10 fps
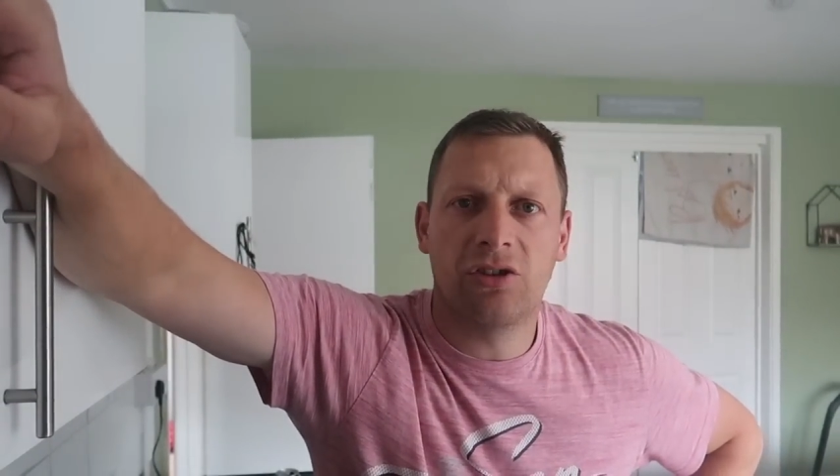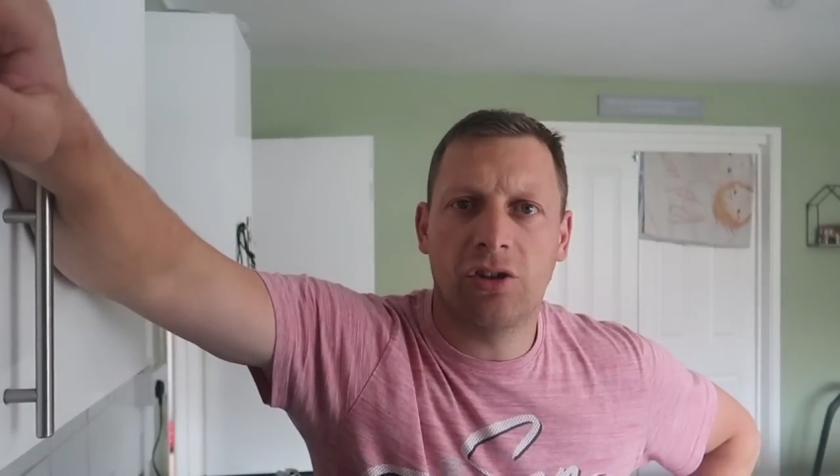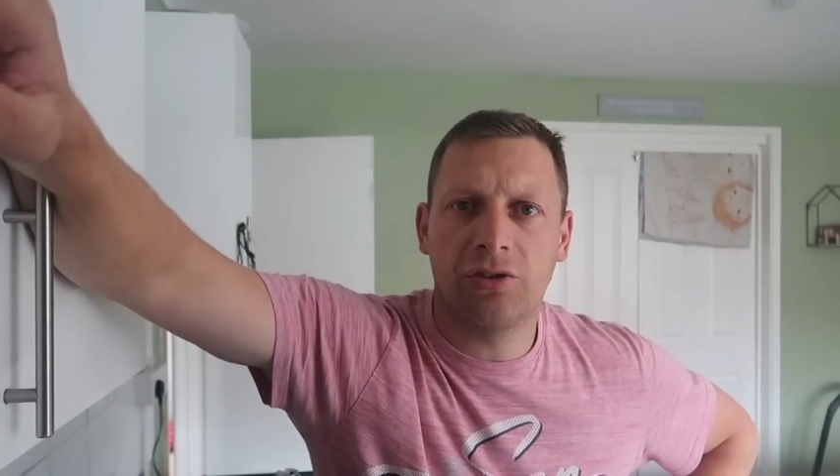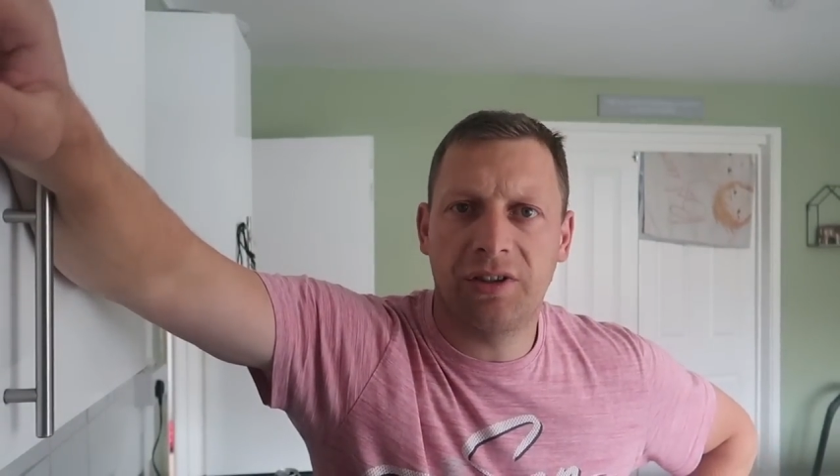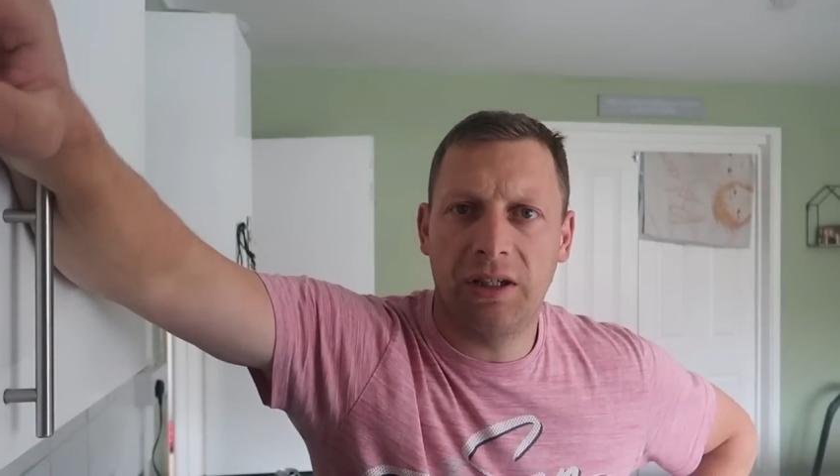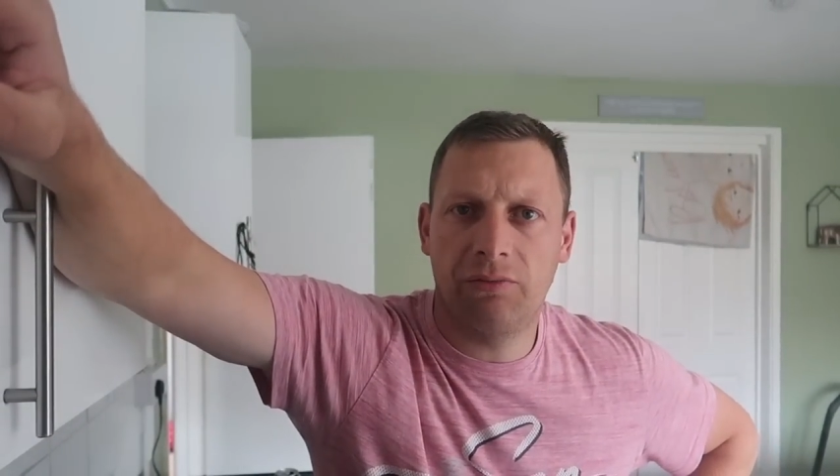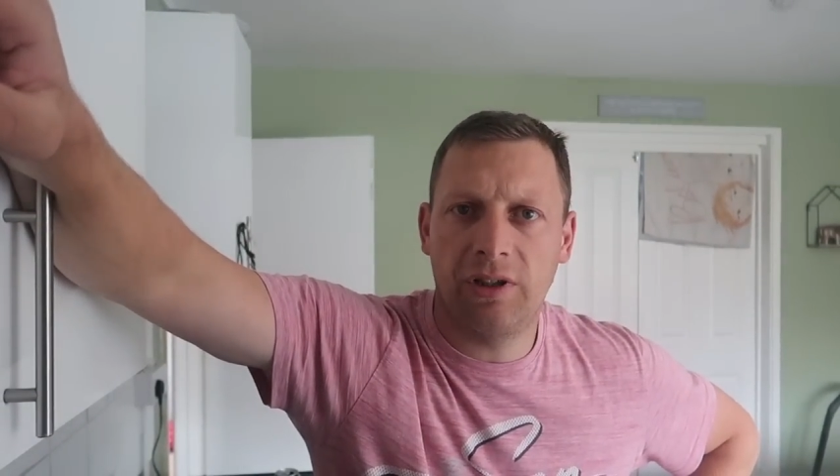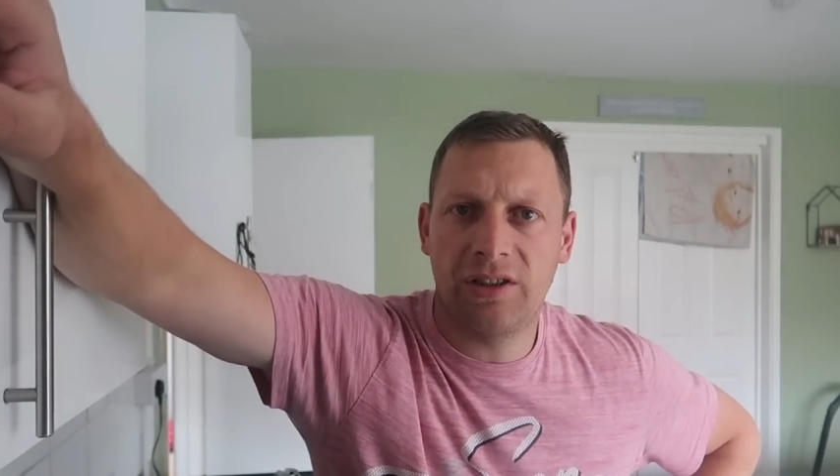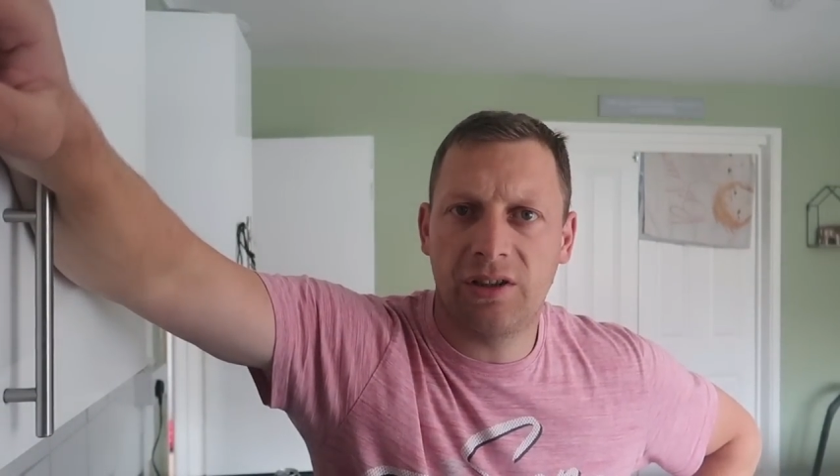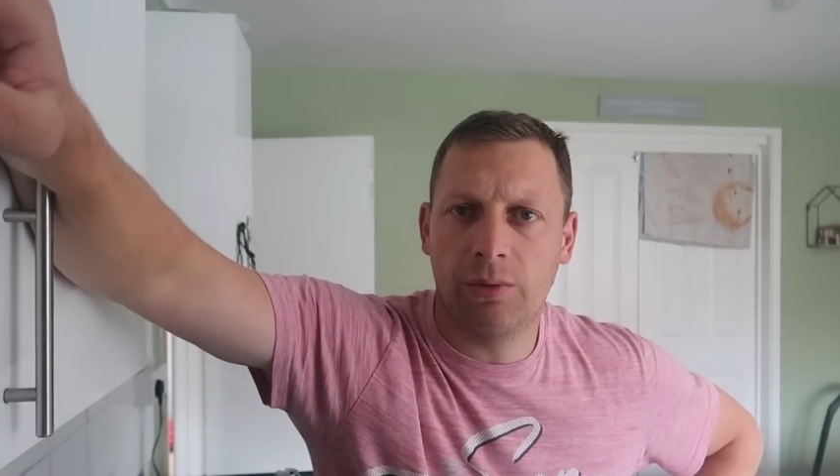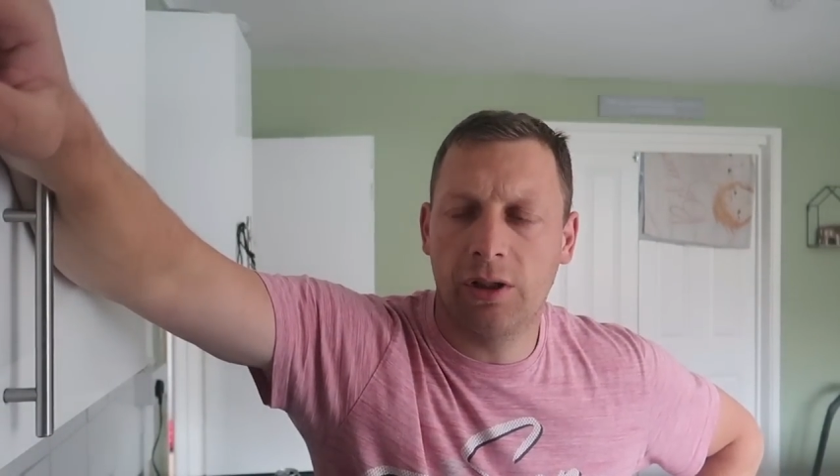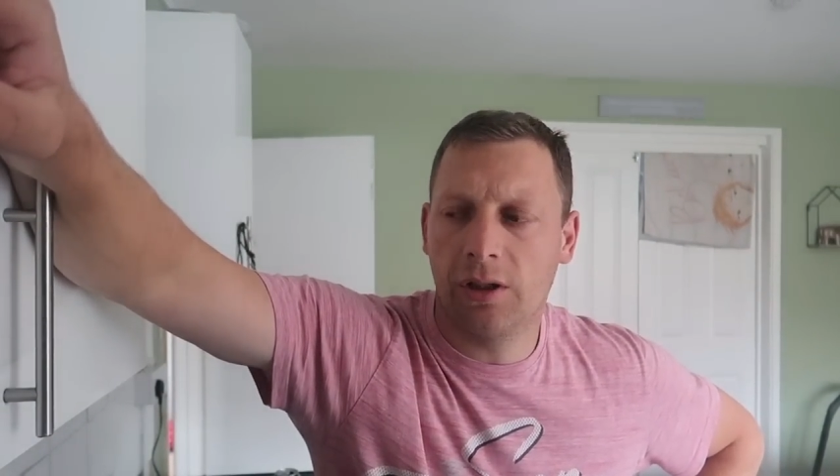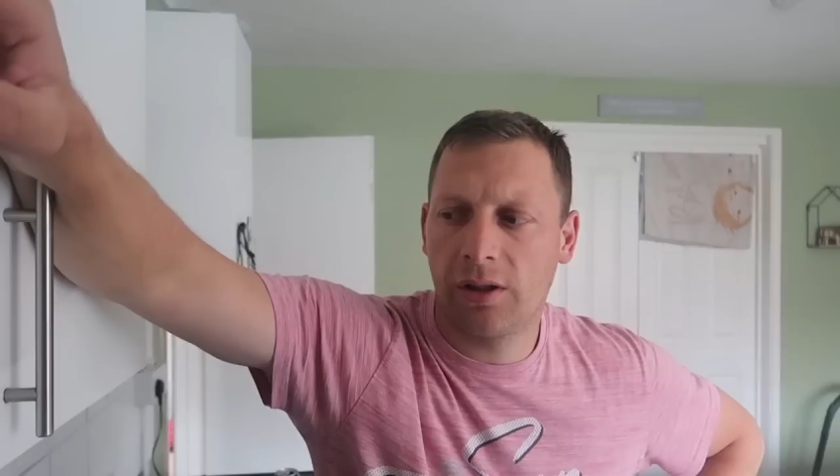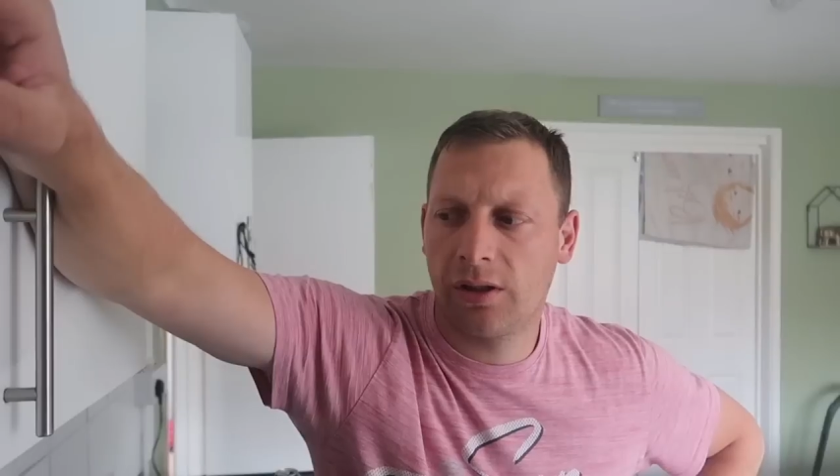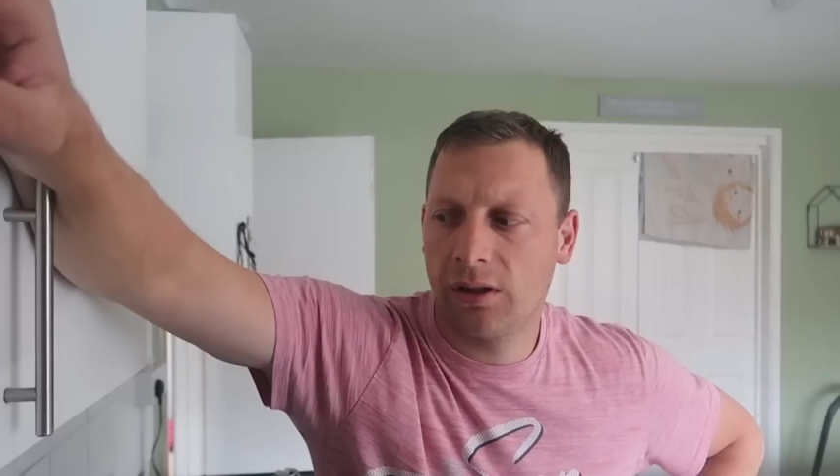just gone to take Rhys to
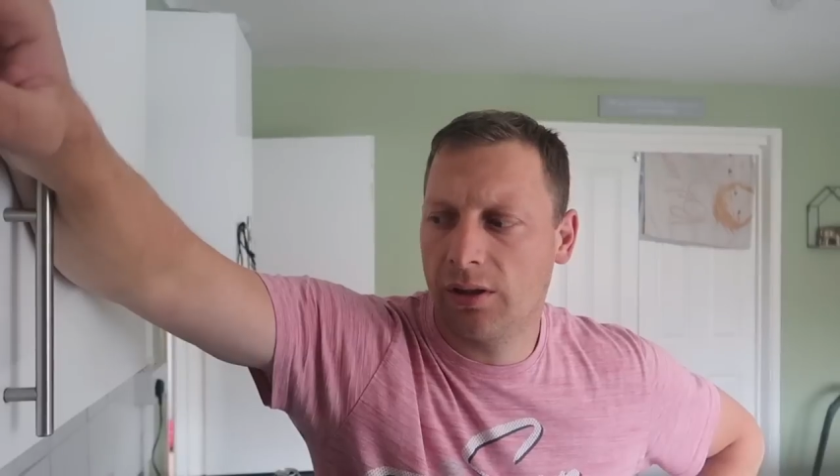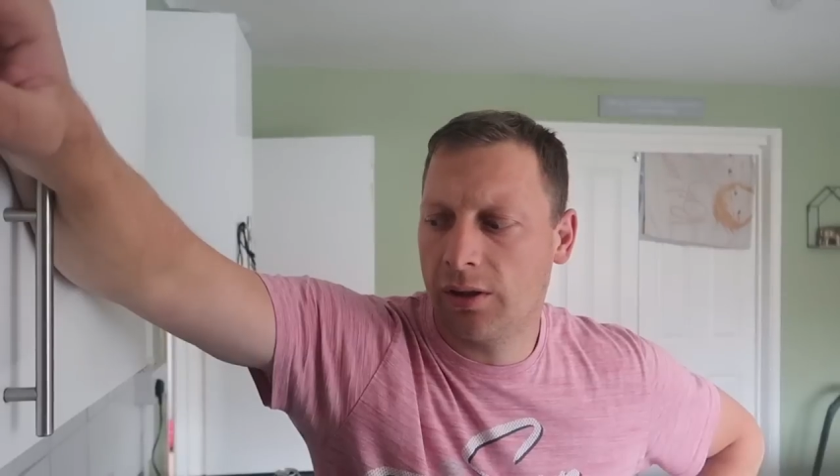work